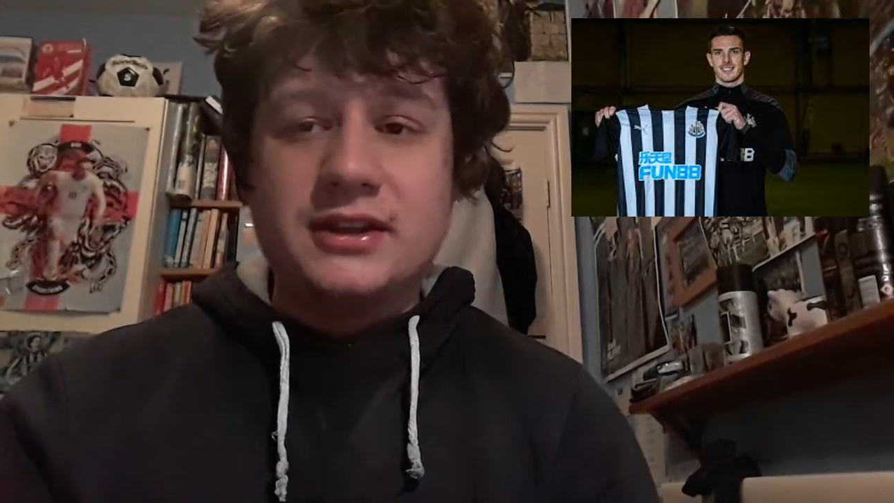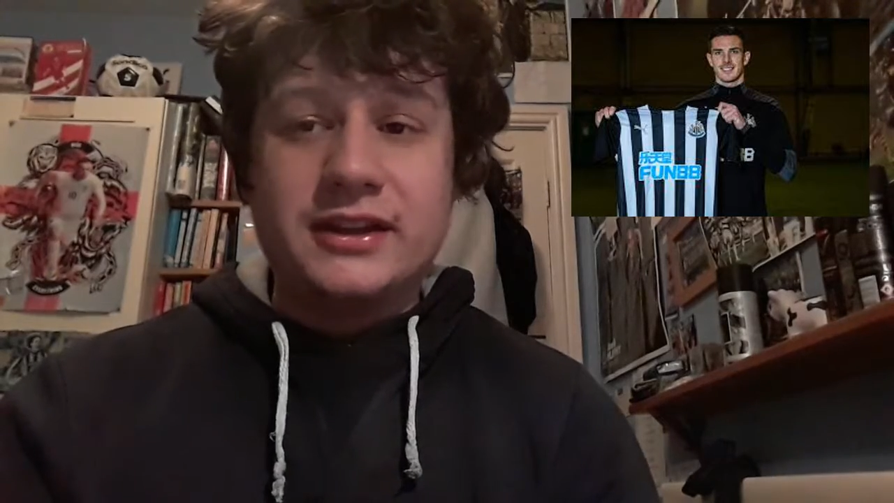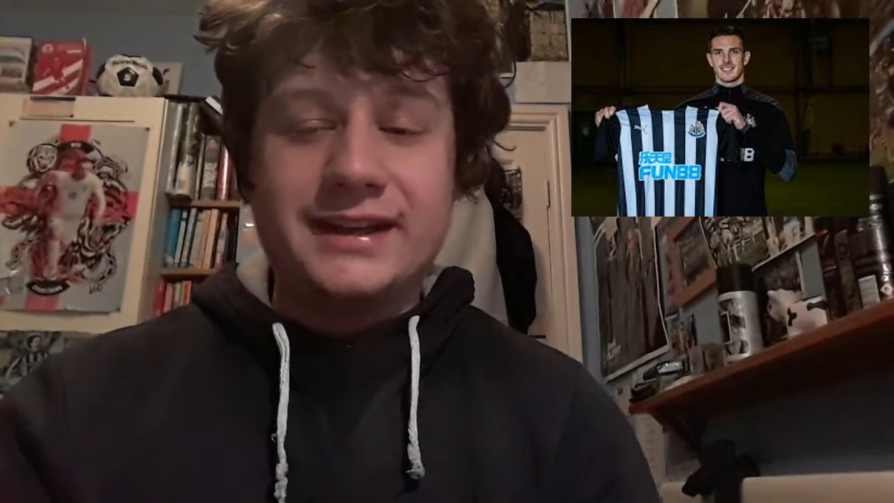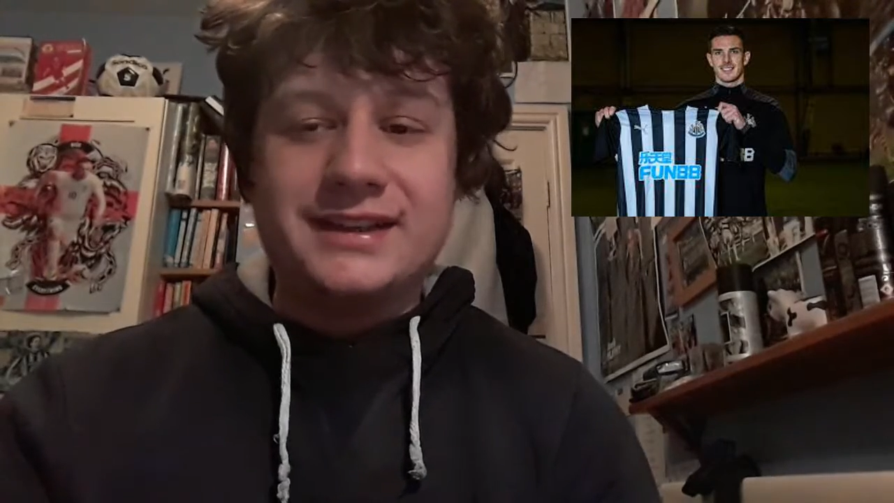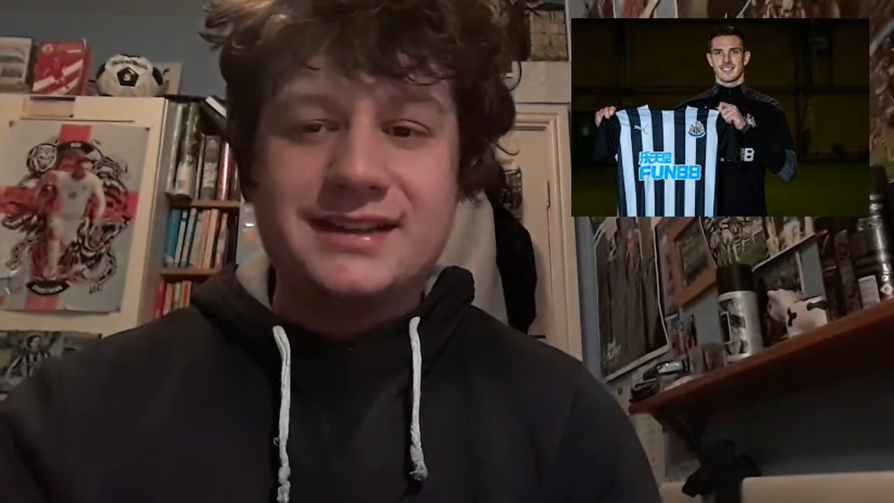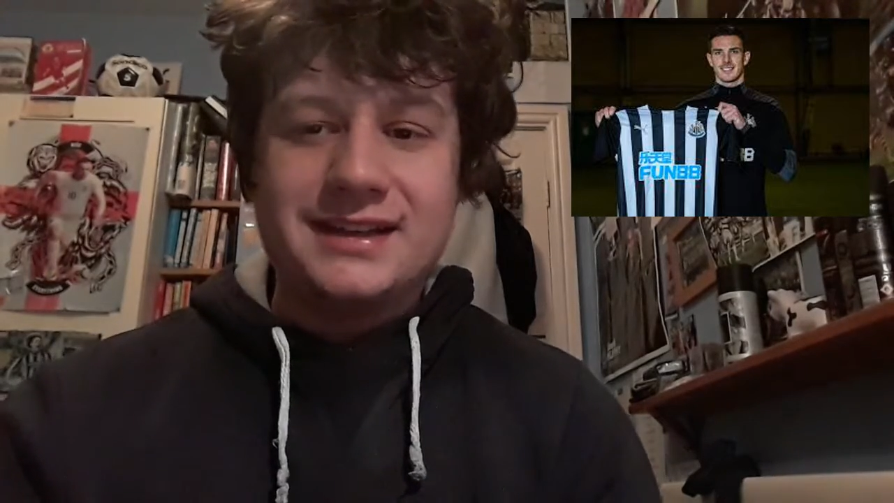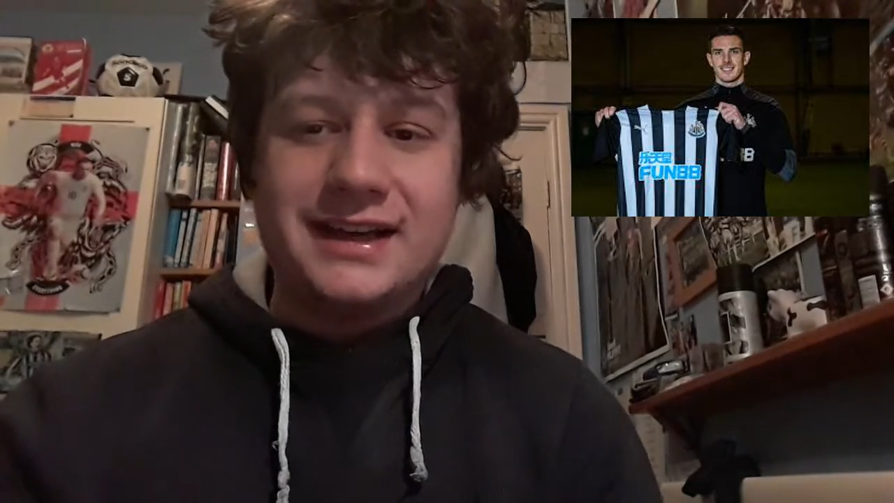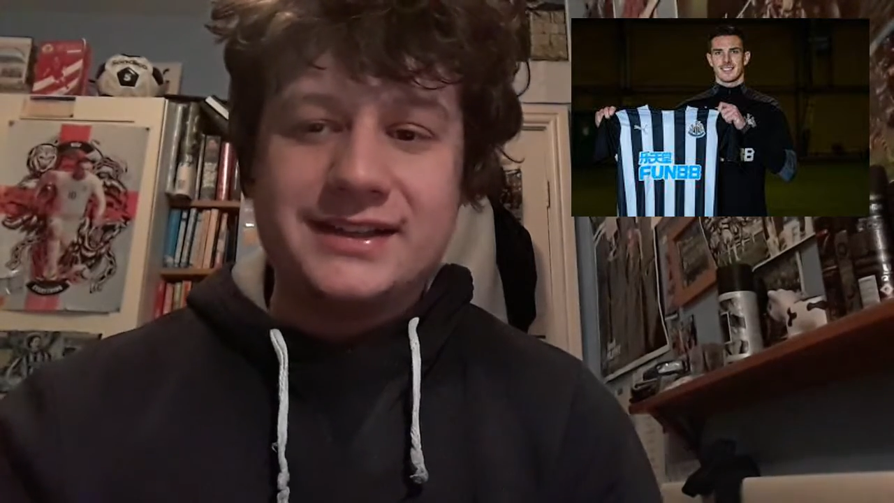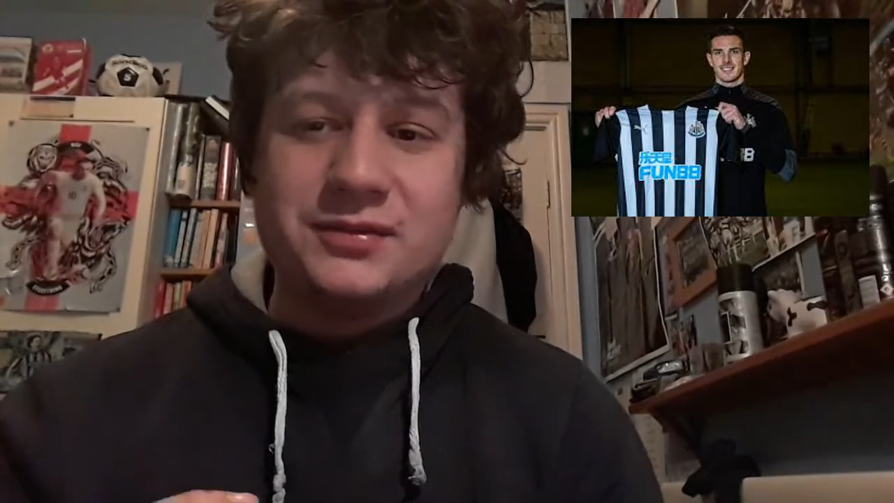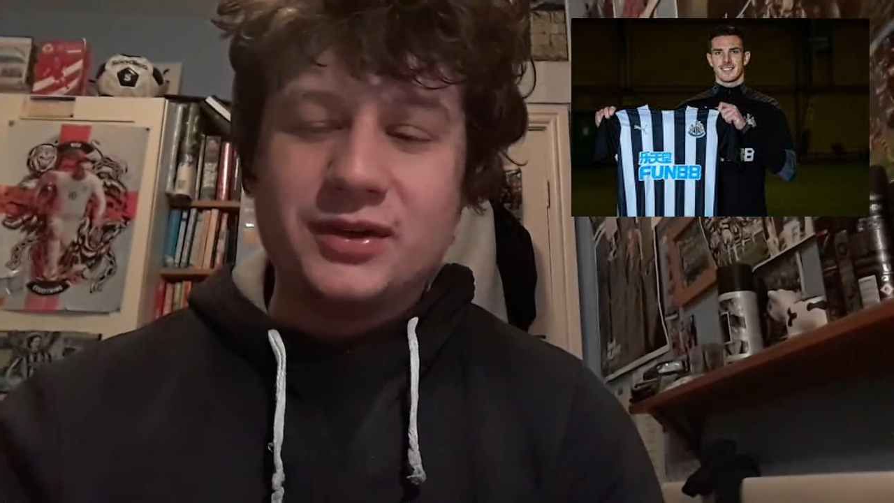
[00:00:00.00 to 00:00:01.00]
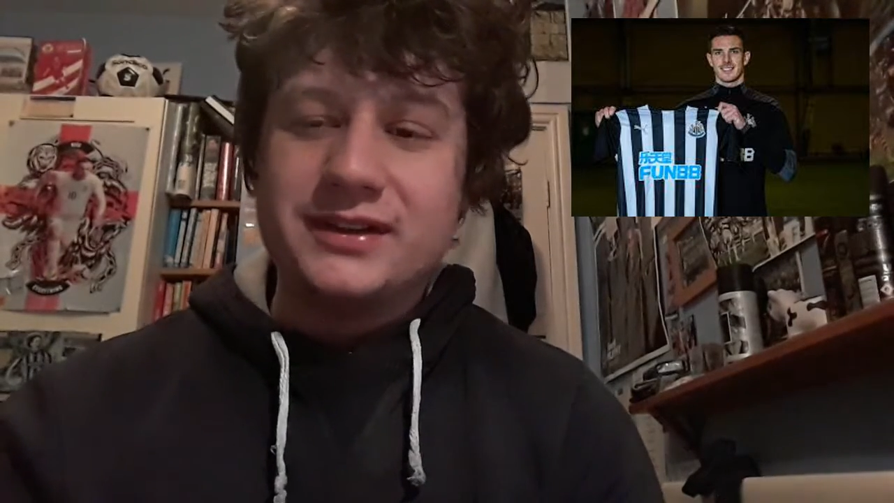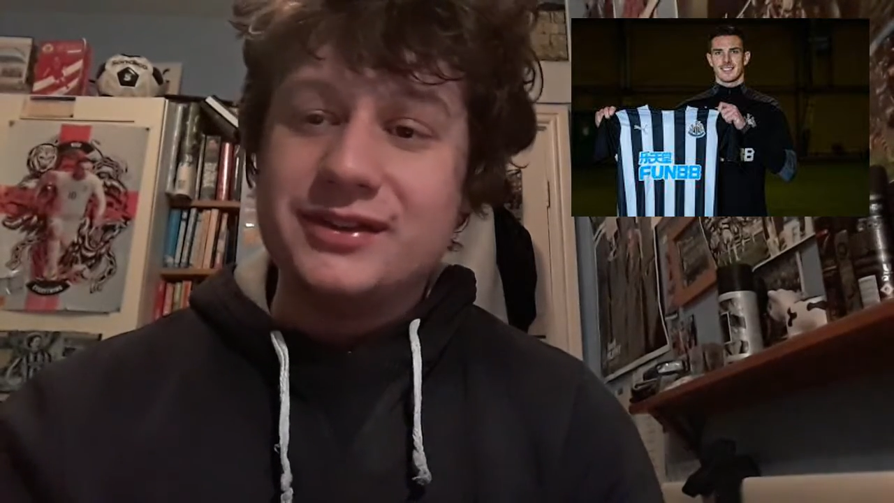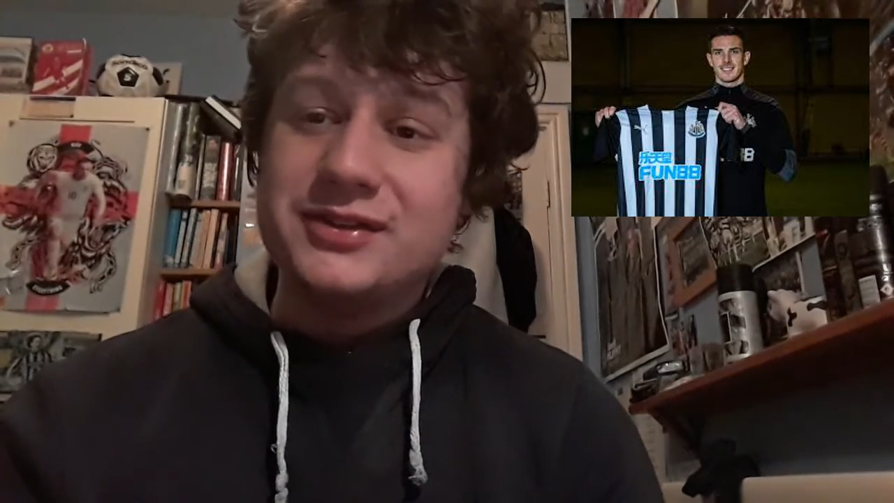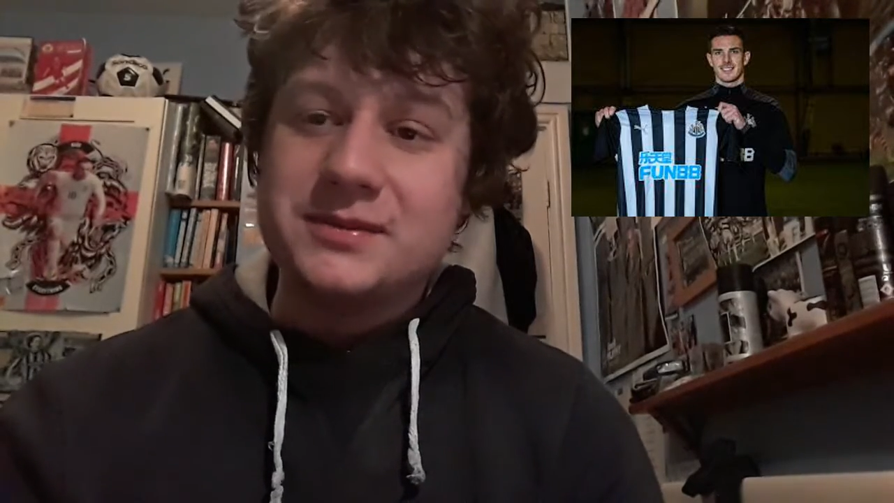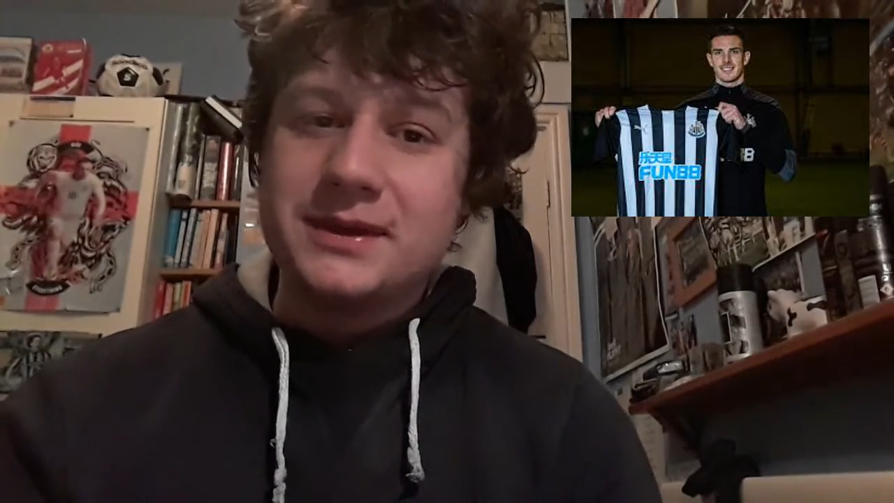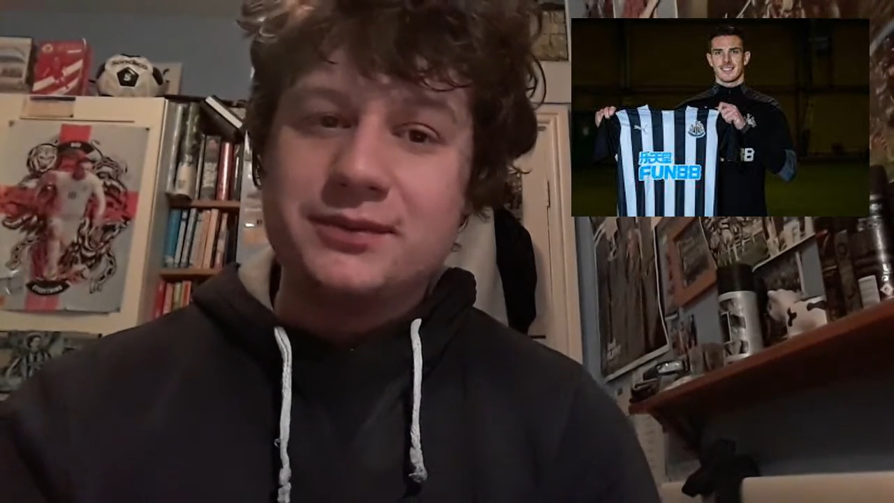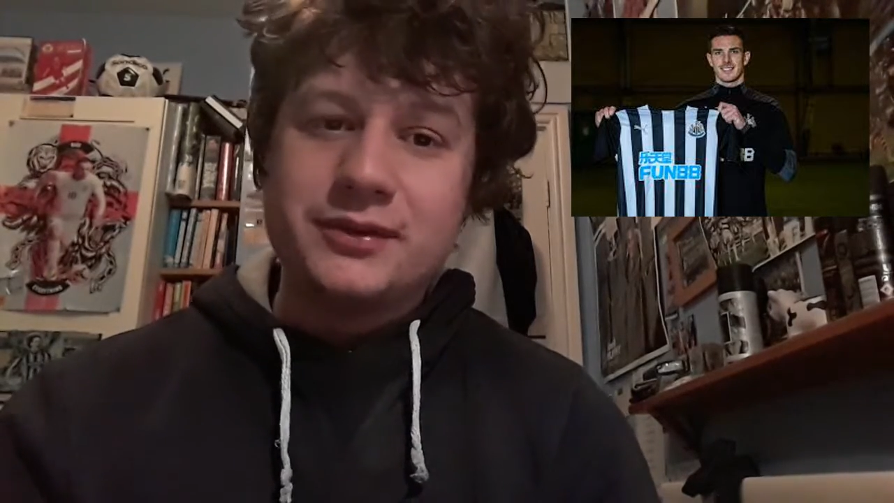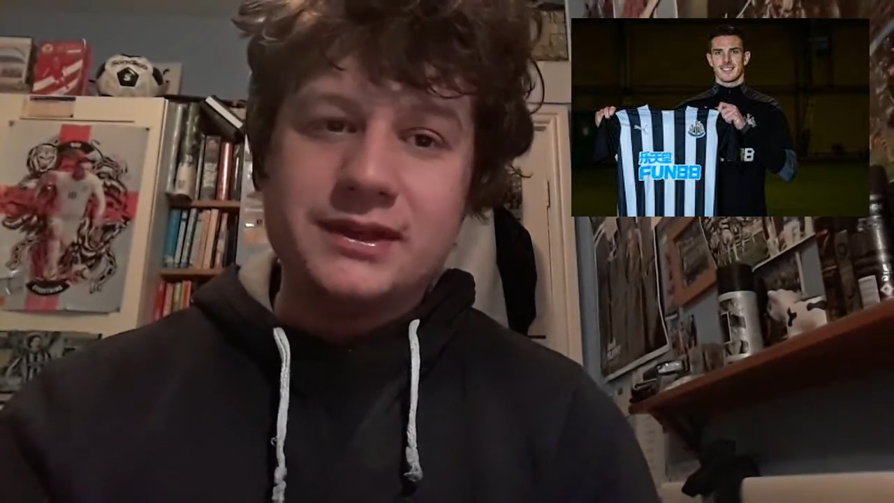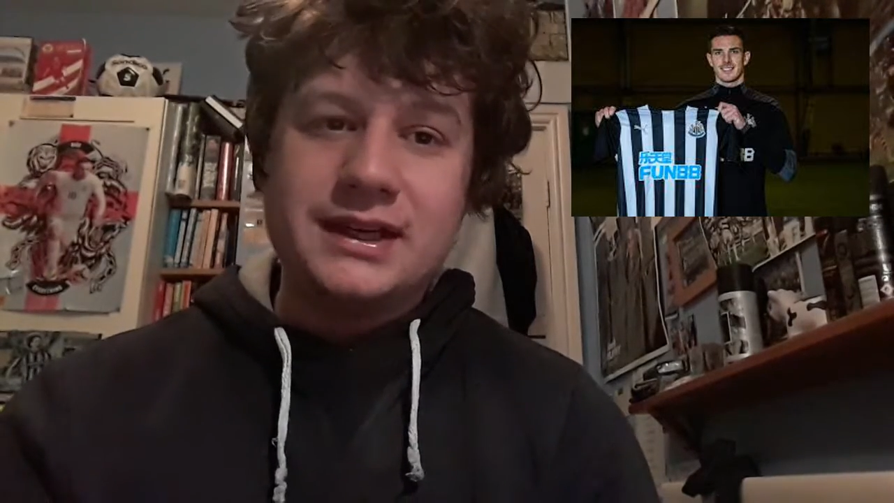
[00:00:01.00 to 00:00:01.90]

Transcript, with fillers: like I didn't want to lose him on the free.